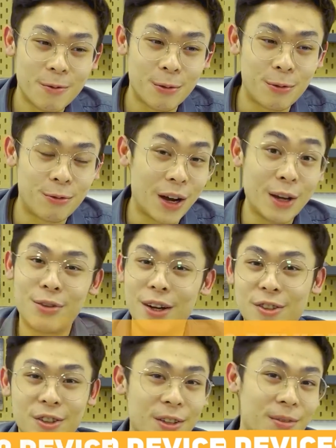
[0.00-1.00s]

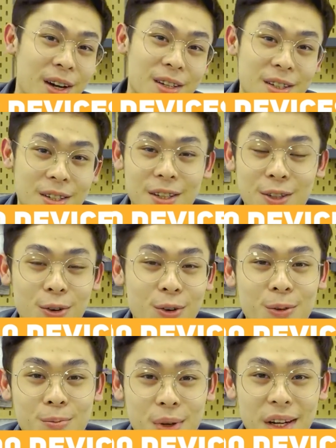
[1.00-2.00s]
500 devices in your
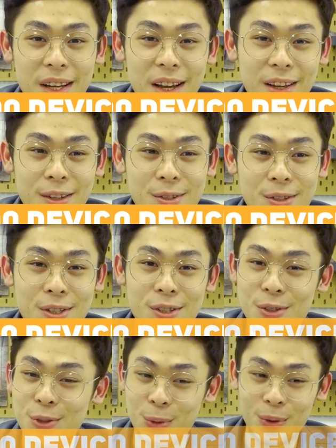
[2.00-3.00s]
company and
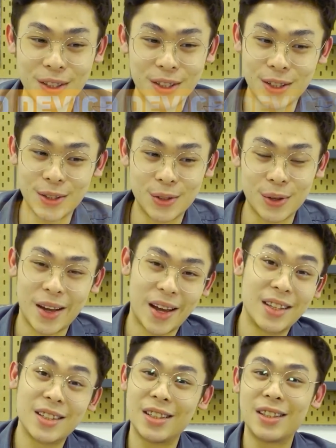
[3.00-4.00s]
you wanted to
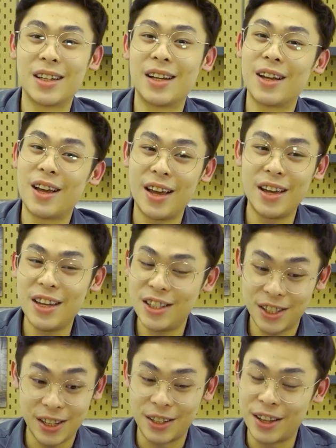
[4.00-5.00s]
handle
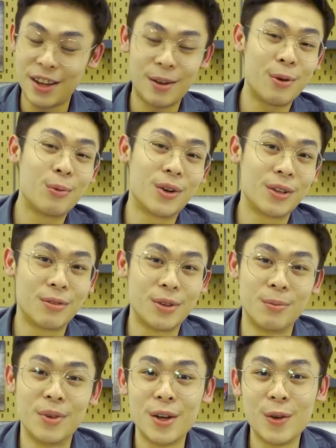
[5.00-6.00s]
each and every one of
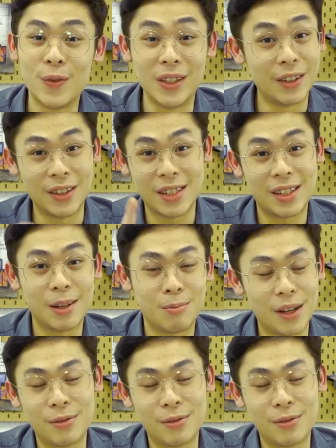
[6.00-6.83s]
them without a single